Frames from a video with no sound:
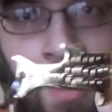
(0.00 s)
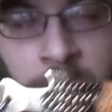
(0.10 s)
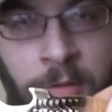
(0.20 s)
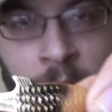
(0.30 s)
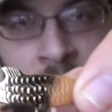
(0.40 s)

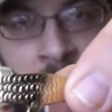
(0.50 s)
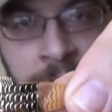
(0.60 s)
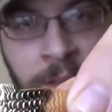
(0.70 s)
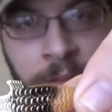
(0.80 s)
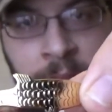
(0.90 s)
You run
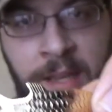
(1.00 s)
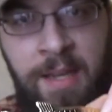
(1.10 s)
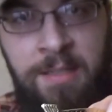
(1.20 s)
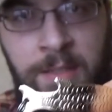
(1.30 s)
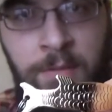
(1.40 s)
this in the
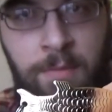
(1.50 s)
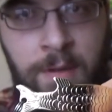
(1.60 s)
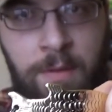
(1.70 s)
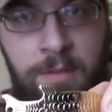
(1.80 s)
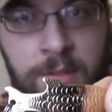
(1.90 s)
lakes and the
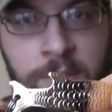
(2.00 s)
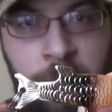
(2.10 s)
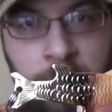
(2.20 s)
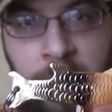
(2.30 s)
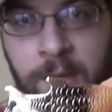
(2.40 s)
rivers and
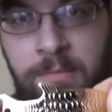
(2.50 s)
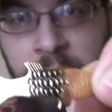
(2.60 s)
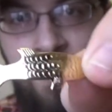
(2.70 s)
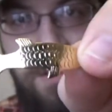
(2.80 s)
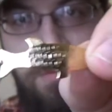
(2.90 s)

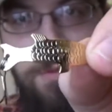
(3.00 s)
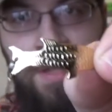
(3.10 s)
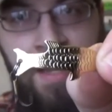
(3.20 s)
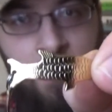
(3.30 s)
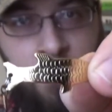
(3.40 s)
streams, this will
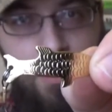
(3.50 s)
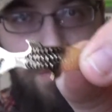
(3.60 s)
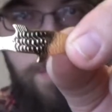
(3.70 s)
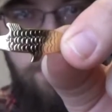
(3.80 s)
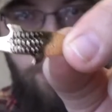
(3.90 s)
nail you
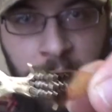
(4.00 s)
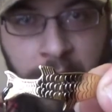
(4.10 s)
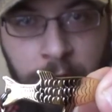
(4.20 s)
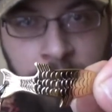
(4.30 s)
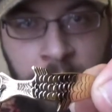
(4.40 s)
some
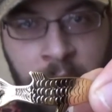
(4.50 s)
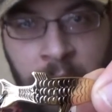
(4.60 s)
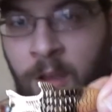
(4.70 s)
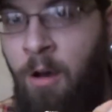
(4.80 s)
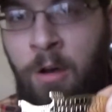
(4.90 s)
trout.
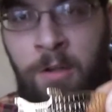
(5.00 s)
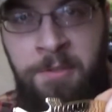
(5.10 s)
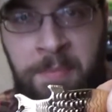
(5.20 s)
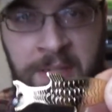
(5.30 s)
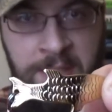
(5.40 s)
All
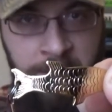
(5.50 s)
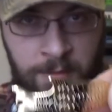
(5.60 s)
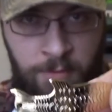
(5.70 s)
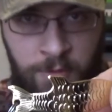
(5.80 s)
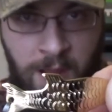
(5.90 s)
species
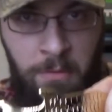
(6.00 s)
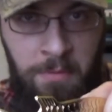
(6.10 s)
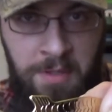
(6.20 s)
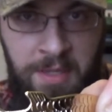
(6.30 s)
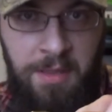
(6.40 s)
of trout
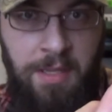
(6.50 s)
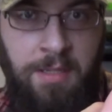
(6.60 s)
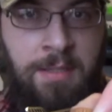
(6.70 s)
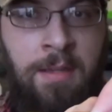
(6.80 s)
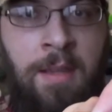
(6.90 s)
will hit
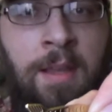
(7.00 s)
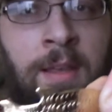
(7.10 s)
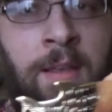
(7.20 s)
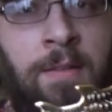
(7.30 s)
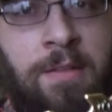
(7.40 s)
this.
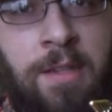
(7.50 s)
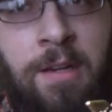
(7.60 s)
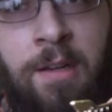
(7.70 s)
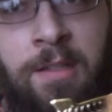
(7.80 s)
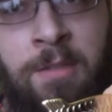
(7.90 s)
It's got
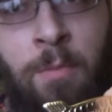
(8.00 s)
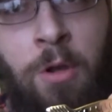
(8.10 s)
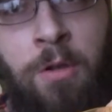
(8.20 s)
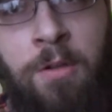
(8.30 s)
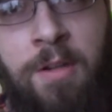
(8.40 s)
a nice
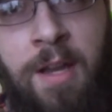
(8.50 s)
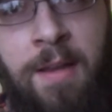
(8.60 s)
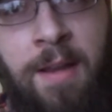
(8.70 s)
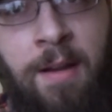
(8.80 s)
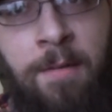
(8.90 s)
small hook
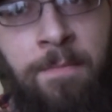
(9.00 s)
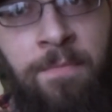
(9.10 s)
on there